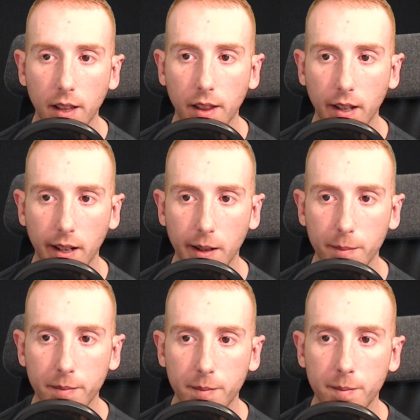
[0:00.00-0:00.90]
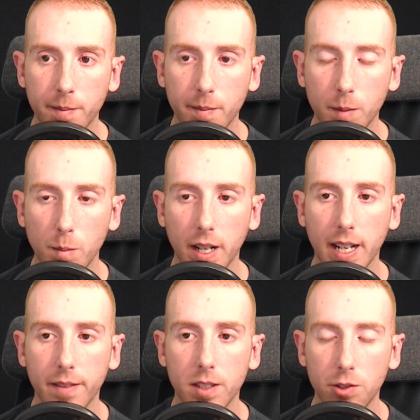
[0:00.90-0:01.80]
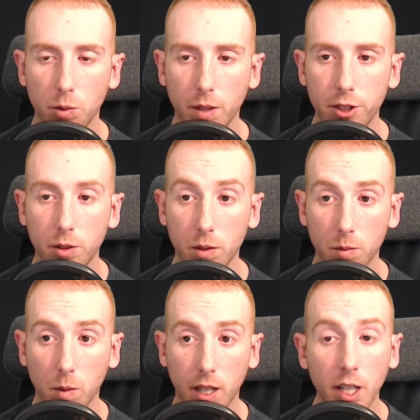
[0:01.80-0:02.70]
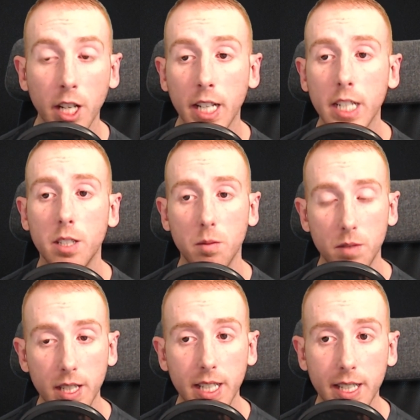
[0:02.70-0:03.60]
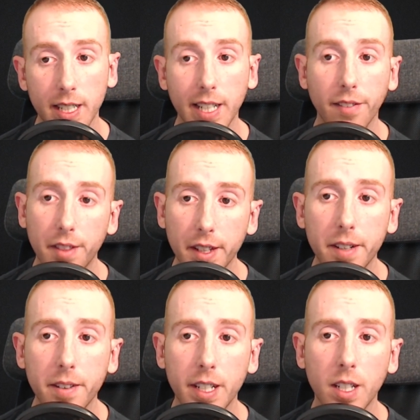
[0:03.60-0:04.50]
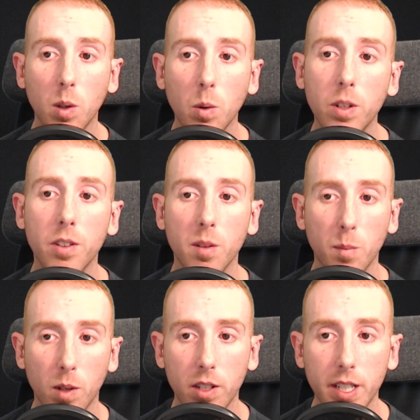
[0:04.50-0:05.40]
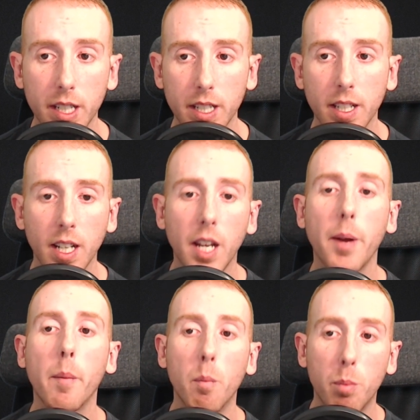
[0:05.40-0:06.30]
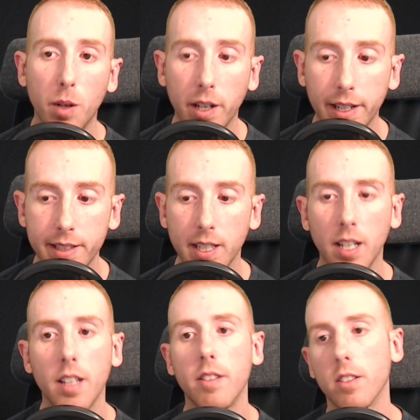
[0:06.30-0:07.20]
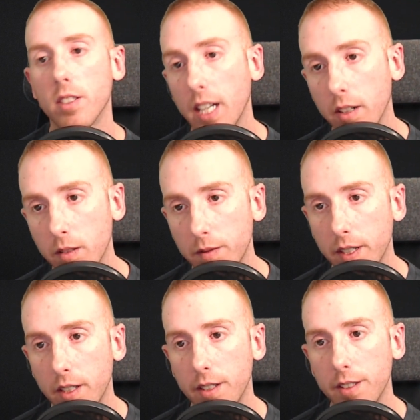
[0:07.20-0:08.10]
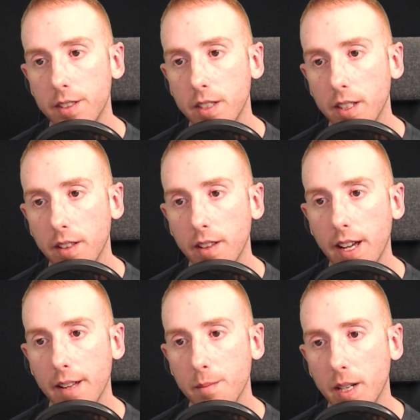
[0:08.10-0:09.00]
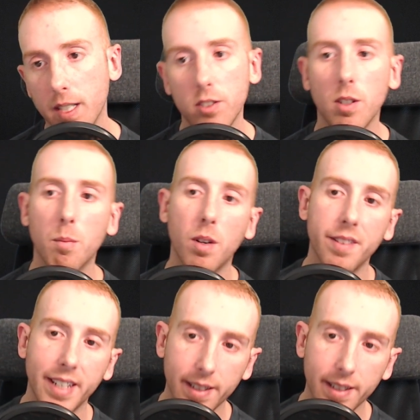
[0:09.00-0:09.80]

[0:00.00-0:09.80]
You might have a situation where you did, in theory, corner the market, but there are counterfeiters that might jump on that